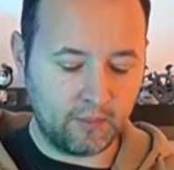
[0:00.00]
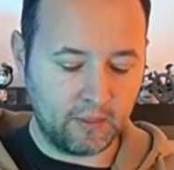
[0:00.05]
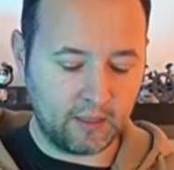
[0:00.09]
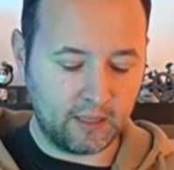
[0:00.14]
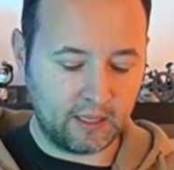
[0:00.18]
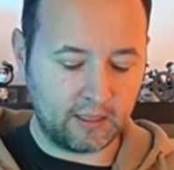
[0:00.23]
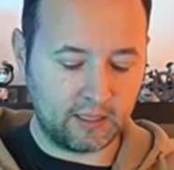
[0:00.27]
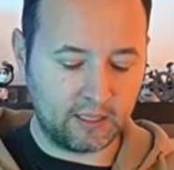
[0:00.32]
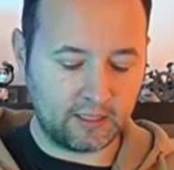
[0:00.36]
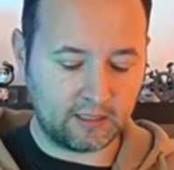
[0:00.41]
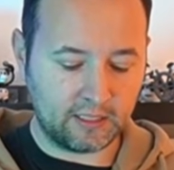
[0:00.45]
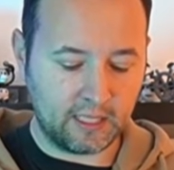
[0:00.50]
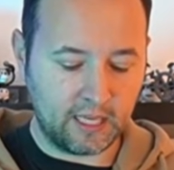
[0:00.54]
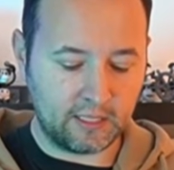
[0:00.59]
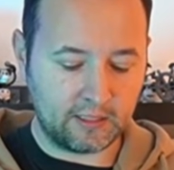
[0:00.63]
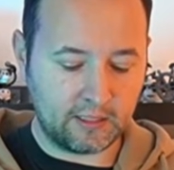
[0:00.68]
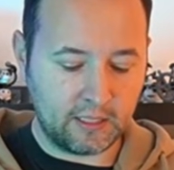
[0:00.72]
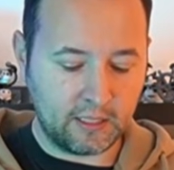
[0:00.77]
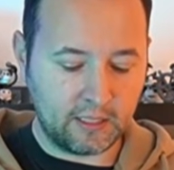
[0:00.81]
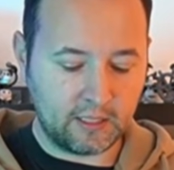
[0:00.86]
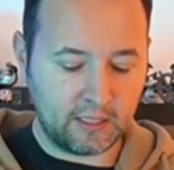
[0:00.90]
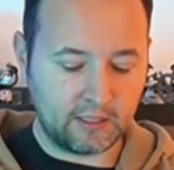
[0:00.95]
In this
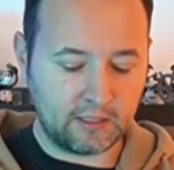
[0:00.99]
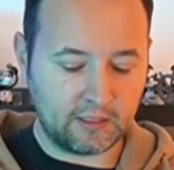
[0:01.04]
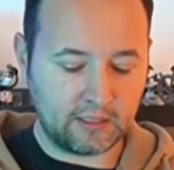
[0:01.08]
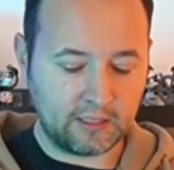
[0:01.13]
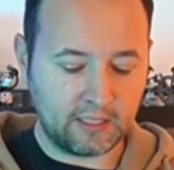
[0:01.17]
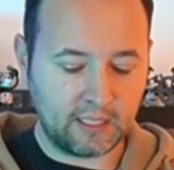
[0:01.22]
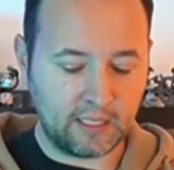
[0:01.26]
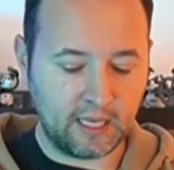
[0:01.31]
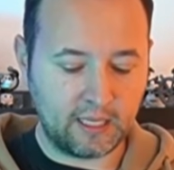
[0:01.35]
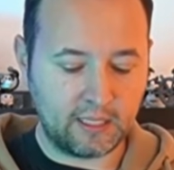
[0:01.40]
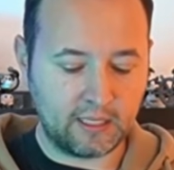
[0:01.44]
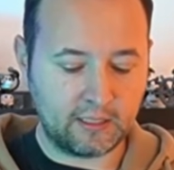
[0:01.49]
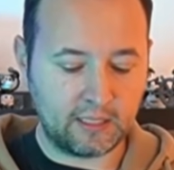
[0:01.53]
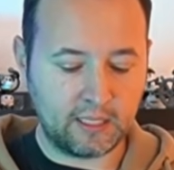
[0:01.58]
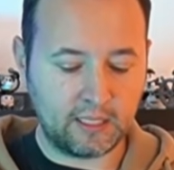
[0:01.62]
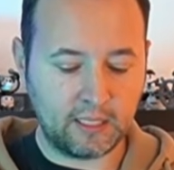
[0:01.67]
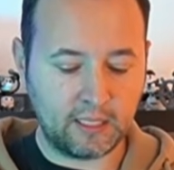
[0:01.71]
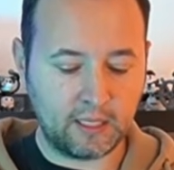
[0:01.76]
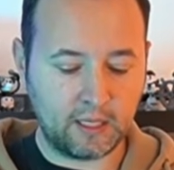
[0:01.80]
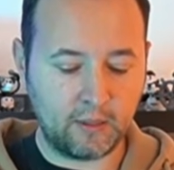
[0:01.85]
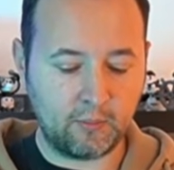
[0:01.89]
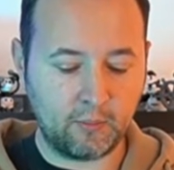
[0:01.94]
case, it didn't see anything
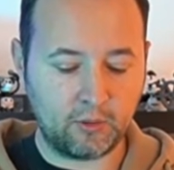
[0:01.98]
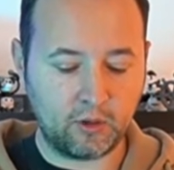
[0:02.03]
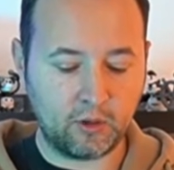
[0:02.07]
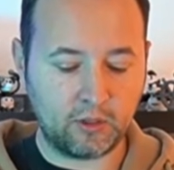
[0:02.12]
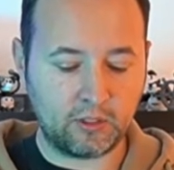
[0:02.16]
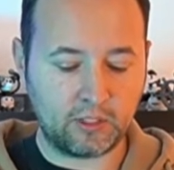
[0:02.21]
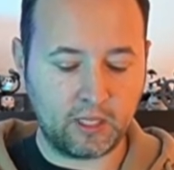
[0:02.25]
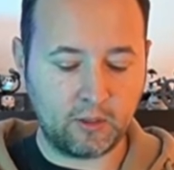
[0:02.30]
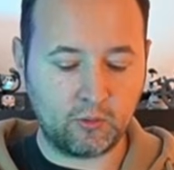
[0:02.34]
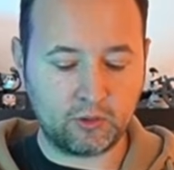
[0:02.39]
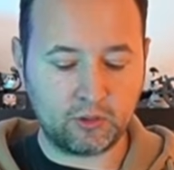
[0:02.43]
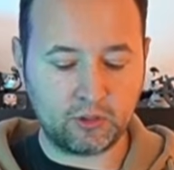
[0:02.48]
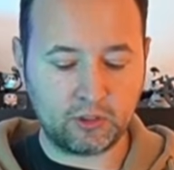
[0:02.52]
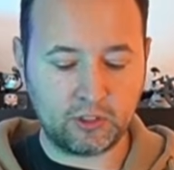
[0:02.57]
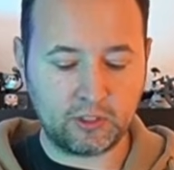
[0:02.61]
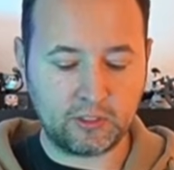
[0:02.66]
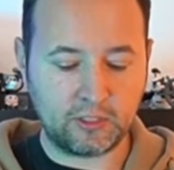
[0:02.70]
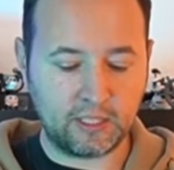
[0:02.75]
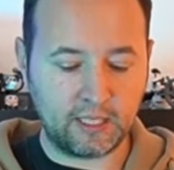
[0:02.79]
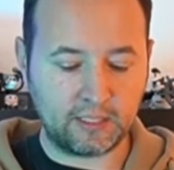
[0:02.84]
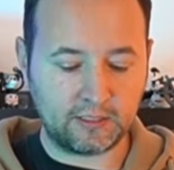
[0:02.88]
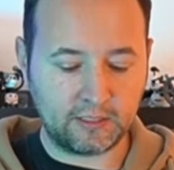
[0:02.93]
here because I was
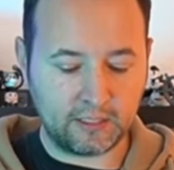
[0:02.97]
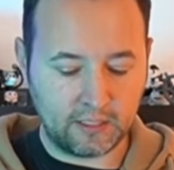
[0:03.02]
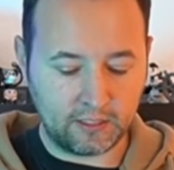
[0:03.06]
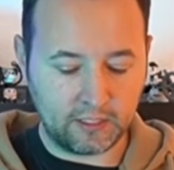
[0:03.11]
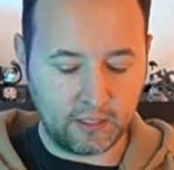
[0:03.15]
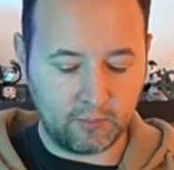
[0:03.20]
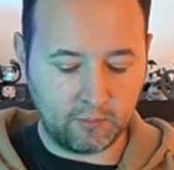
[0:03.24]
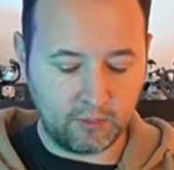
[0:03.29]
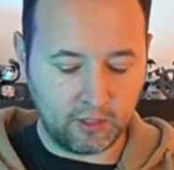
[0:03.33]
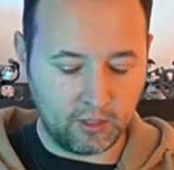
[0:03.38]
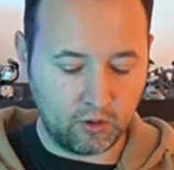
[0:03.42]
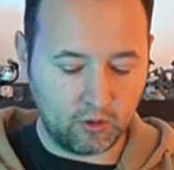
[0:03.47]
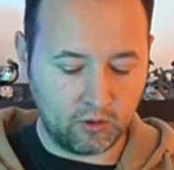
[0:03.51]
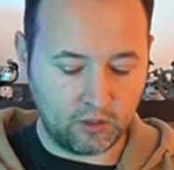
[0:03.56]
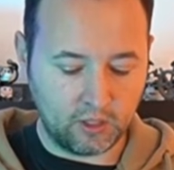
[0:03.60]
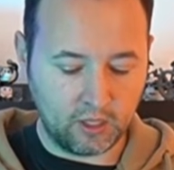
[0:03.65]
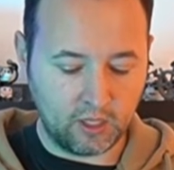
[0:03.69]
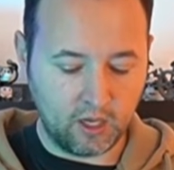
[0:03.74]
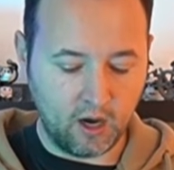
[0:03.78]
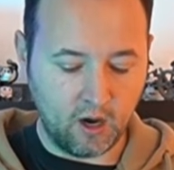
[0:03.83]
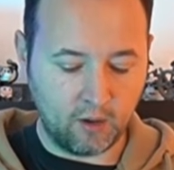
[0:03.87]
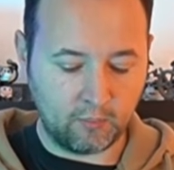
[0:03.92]
just testing something on the
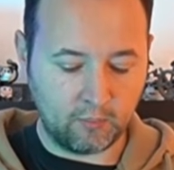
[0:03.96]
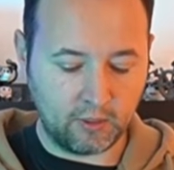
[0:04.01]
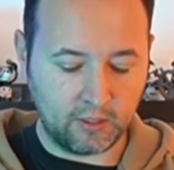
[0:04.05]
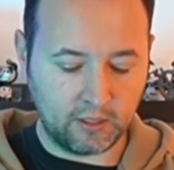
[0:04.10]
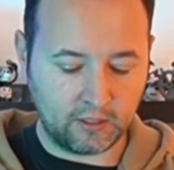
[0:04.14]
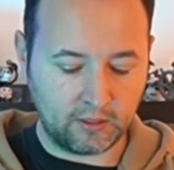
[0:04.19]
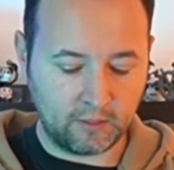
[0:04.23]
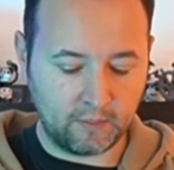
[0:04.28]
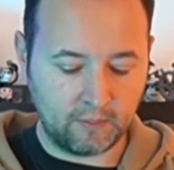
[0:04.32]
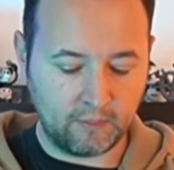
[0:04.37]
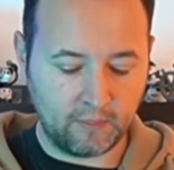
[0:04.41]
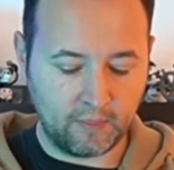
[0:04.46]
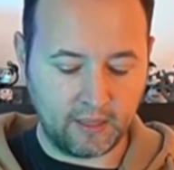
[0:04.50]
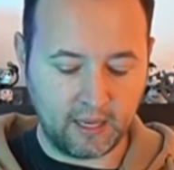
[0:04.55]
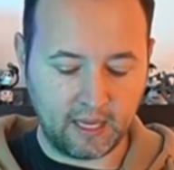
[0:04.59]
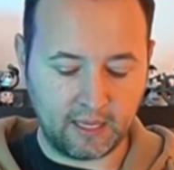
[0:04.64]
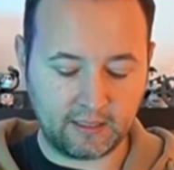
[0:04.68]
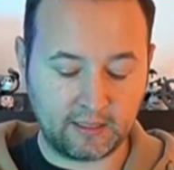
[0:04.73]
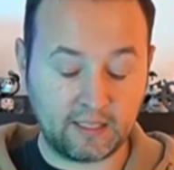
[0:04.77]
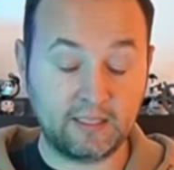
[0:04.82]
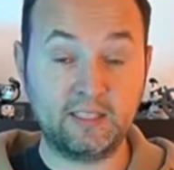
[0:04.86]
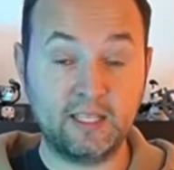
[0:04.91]
carpet.
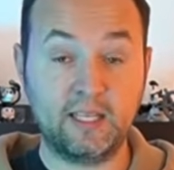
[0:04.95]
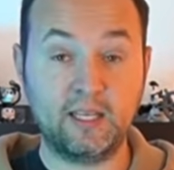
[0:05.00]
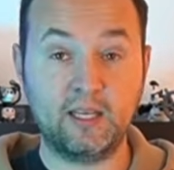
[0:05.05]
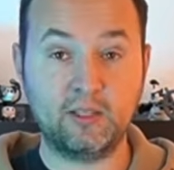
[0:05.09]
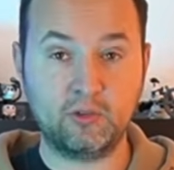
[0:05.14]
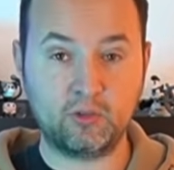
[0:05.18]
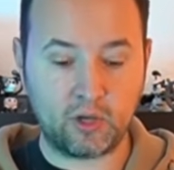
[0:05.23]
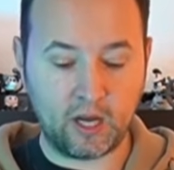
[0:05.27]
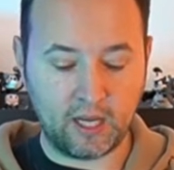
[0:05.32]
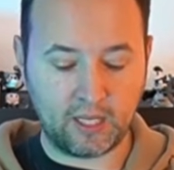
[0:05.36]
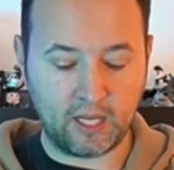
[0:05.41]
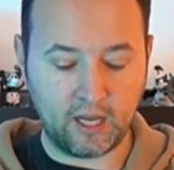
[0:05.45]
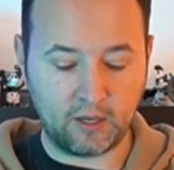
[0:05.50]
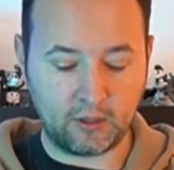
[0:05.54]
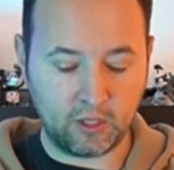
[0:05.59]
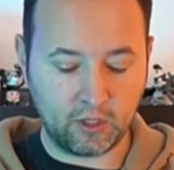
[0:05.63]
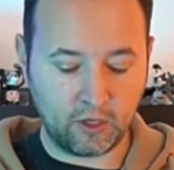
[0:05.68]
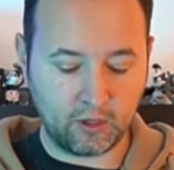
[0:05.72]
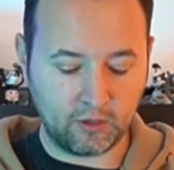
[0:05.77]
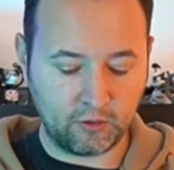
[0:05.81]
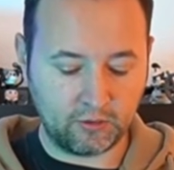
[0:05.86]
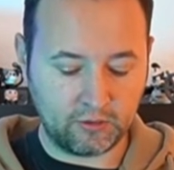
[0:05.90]
As I said, I tried out a
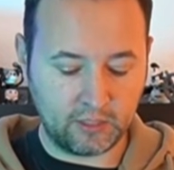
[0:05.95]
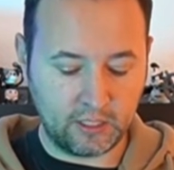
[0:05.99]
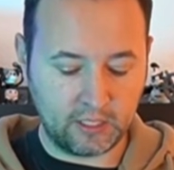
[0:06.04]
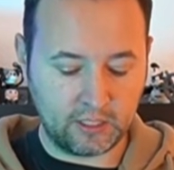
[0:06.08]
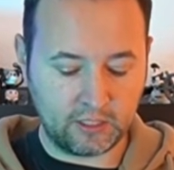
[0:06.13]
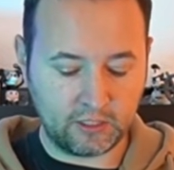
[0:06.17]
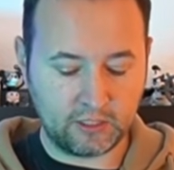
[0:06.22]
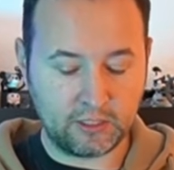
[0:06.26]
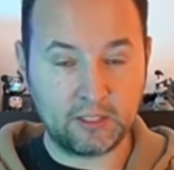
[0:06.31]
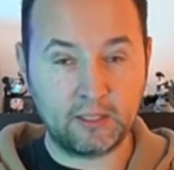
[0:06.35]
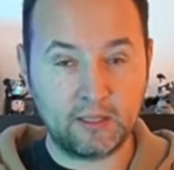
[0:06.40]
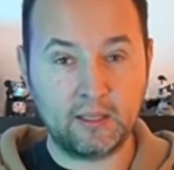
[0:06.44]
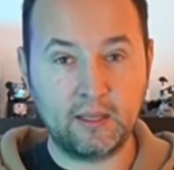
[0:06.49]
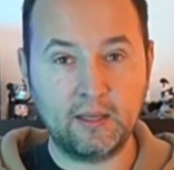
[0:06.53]
lot of things.